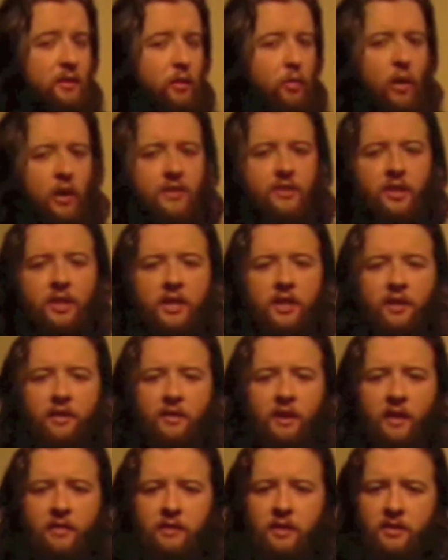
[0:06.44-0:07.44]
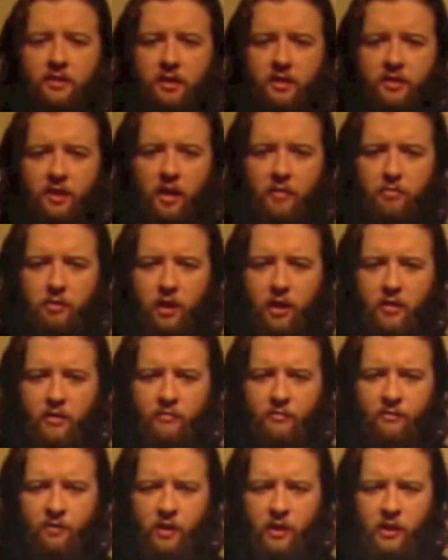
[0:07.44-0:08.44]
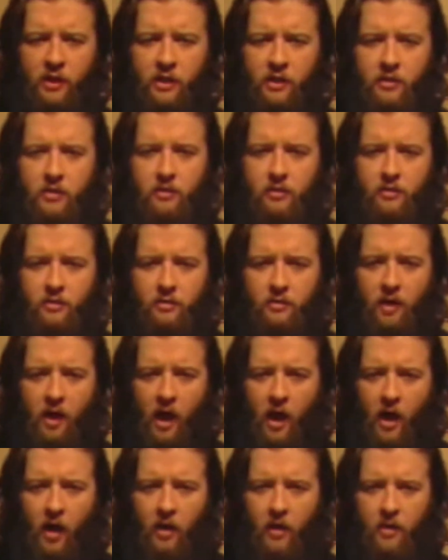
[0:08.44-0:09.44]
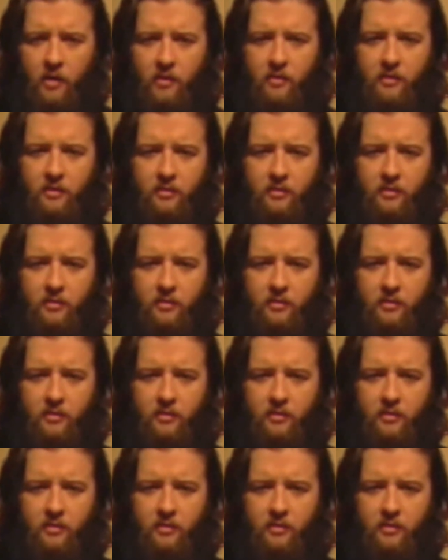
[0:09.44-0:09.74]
What's he, then, that says I play the villain? Huh?